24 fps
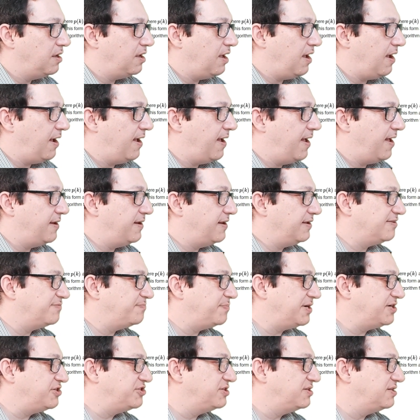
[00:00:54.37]
and
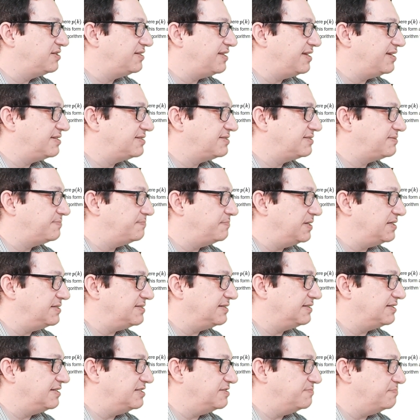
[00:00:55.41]
expression takes
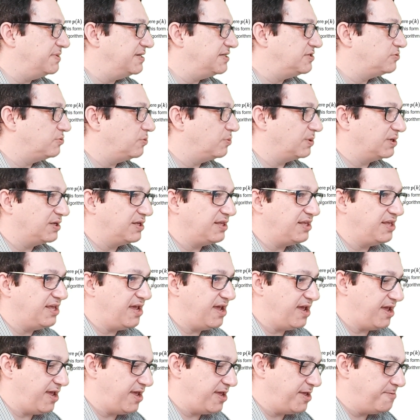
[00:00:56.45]
basically is based on
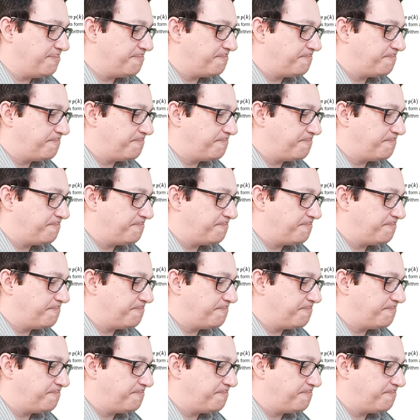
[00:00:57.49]
k.